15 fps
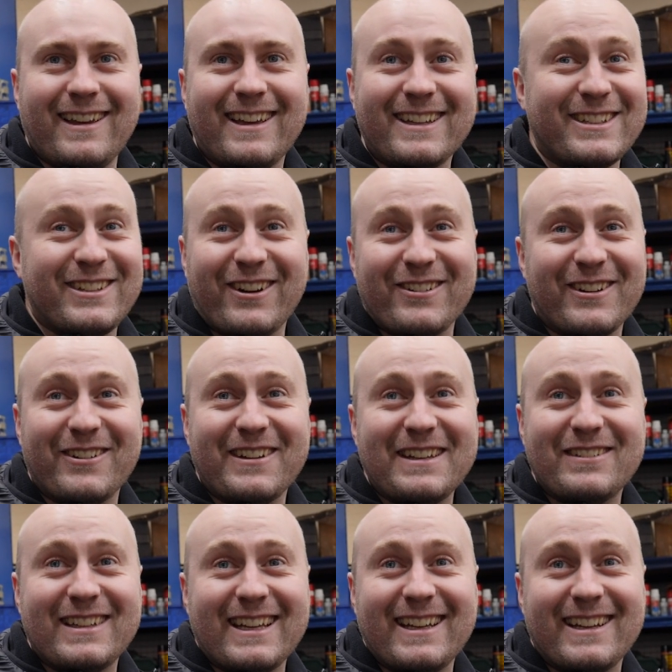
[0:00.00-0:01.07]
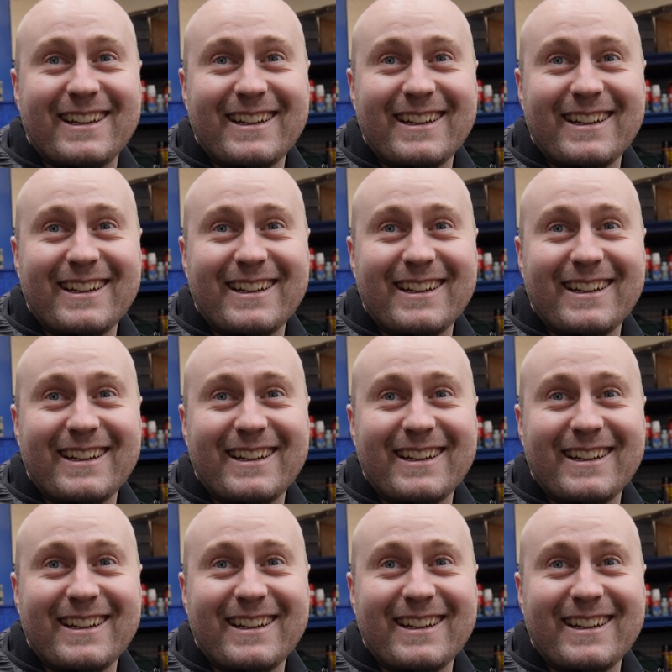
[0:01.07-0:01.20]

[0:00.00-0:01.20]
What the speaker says: You don't know either, do you?